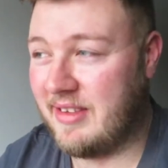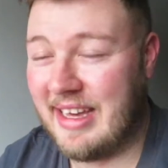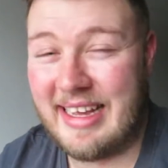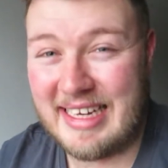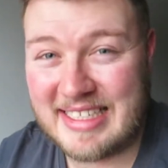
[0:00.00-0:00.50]
to
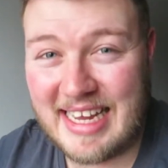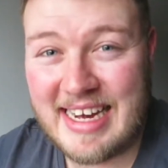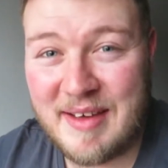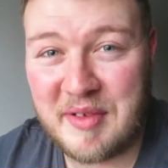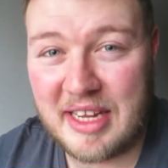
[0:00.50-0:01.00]
that
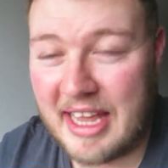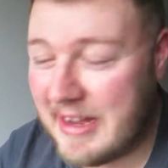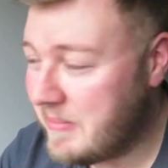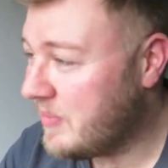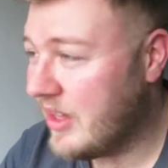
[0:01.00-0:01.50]
extent ever
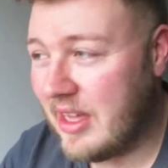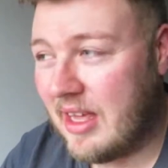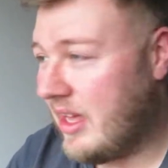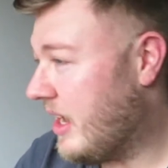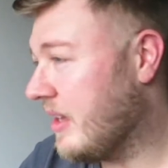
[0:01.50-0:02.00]
again.
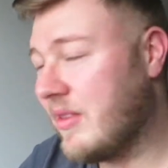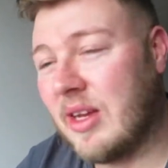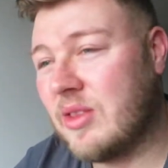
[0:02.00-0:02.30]
I